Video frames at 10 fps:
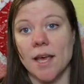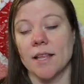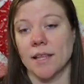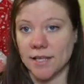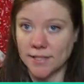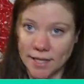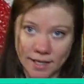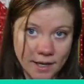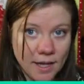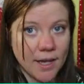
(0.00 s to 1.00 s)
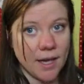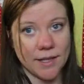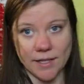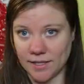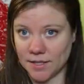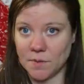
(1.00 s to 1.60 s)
And like I said, I think that's